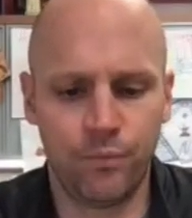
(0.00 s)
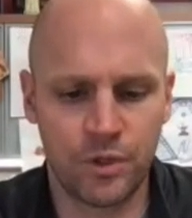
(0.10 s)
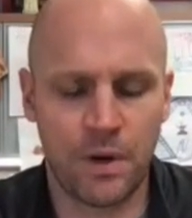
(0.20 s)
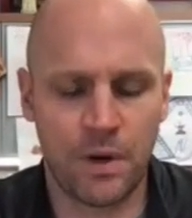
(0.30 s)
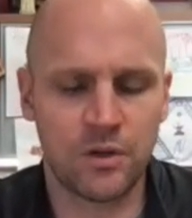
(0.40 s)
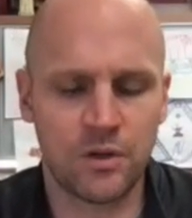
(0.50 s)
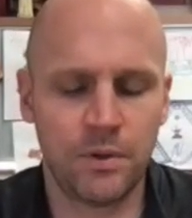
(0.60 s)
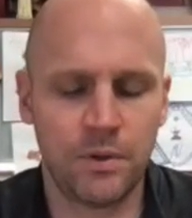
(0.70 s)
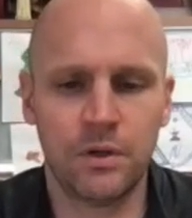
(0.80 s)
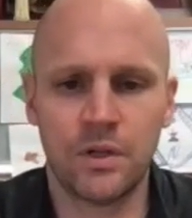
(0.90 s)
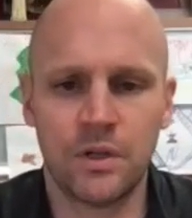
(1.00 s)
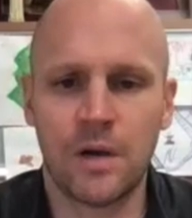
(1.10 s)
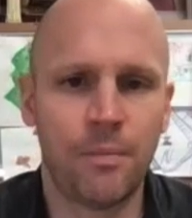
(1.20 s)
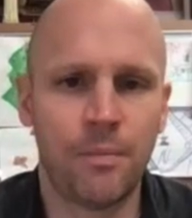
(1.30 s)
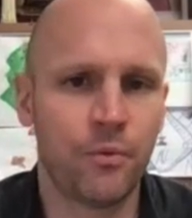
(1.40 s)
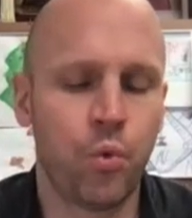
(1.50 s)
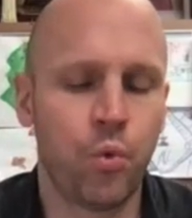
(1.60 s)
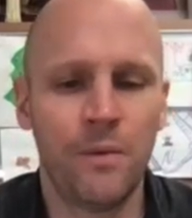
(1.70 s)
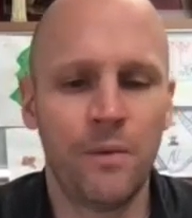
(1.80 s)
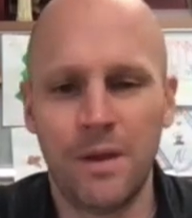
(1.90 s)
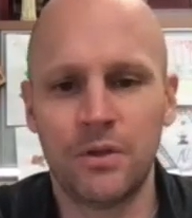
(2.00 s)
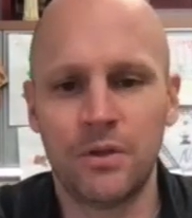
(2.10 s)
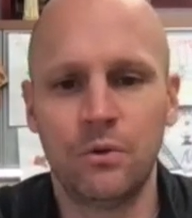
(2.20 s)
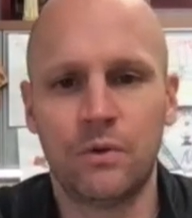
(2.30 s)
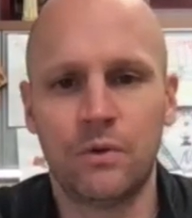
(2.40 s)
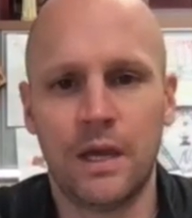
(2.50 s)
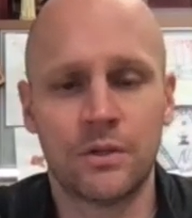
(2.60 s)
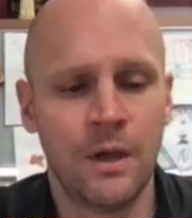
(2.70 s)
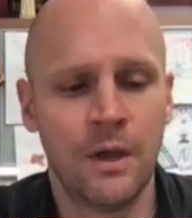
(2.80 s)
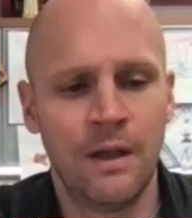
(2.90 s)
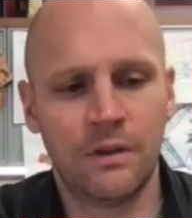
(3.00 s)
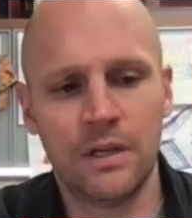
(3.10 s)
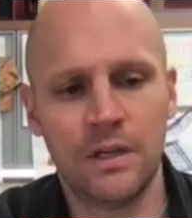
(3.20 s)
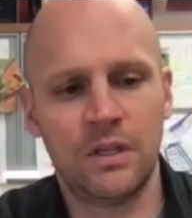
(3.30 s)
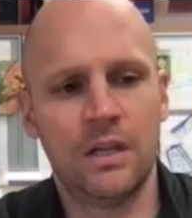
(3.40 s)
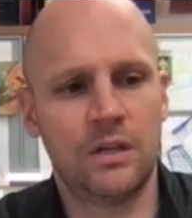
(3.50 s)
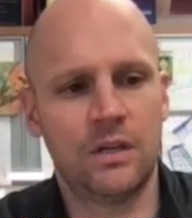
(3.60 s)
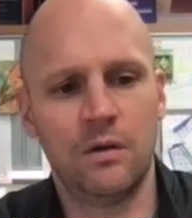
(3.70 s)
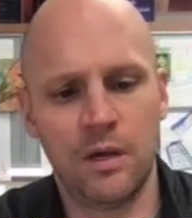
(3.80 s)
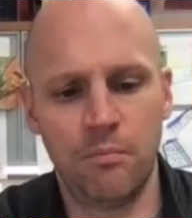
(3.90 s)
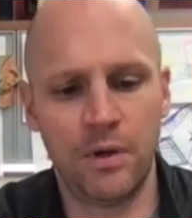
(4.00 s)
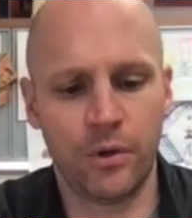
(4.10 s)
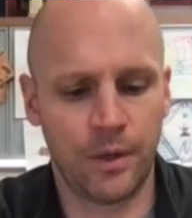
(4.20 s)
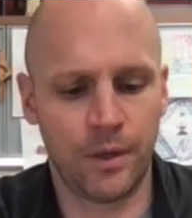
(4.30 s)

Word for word: responsibilities to come up with one, maybe two things that these kids can can build on